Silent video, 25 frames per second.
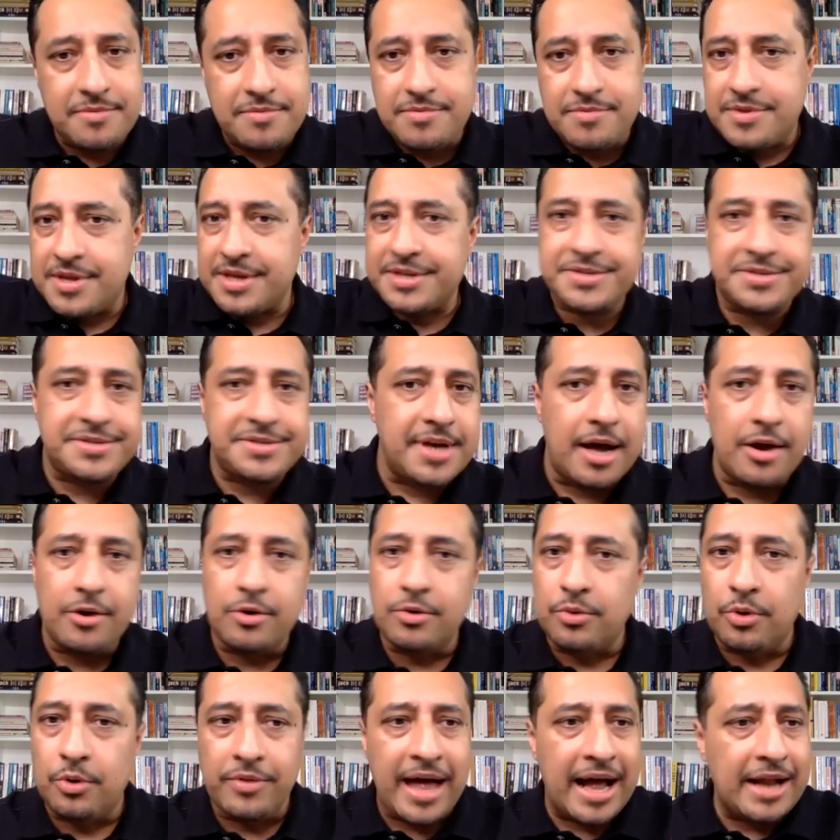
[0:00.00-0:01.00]
this son
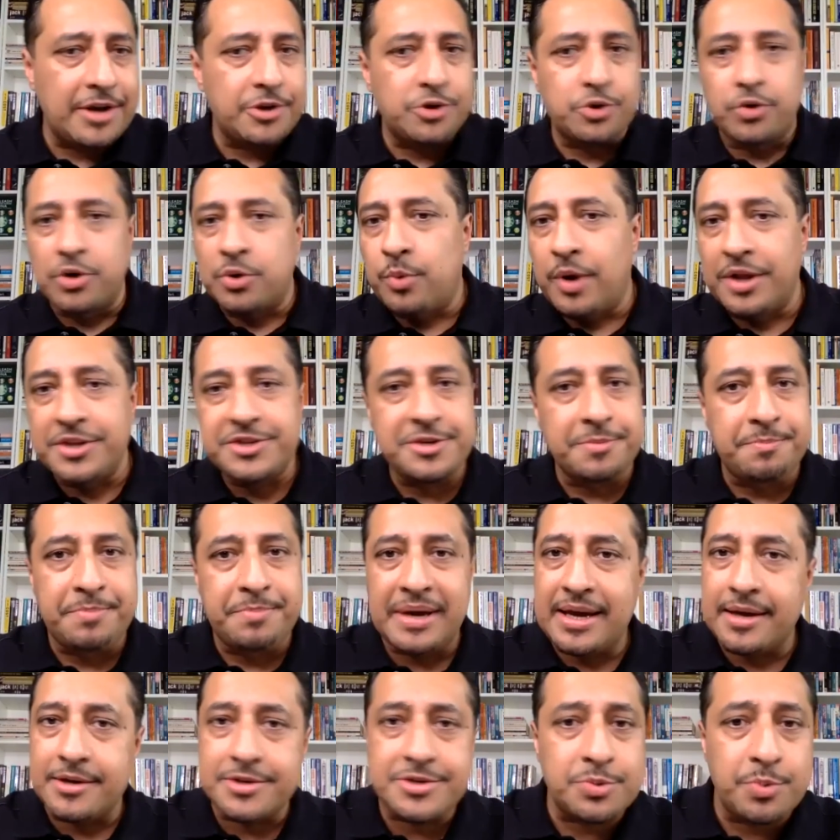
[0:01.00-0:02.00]
or that daughter wants a
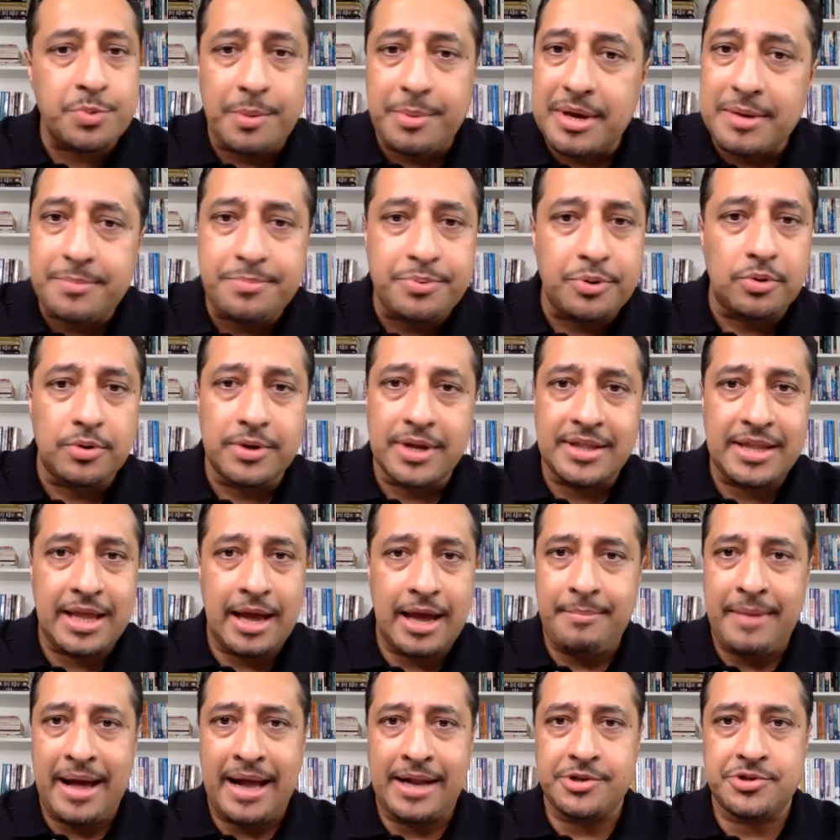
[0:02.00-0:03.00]
bigger swimming pool in their
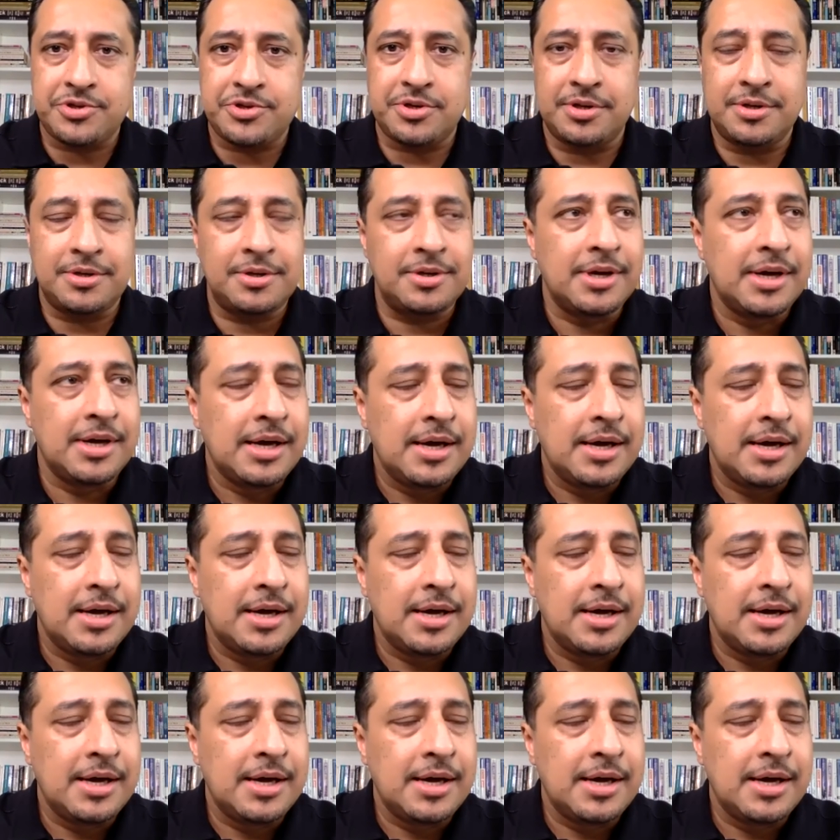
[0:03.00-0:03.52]
mansion.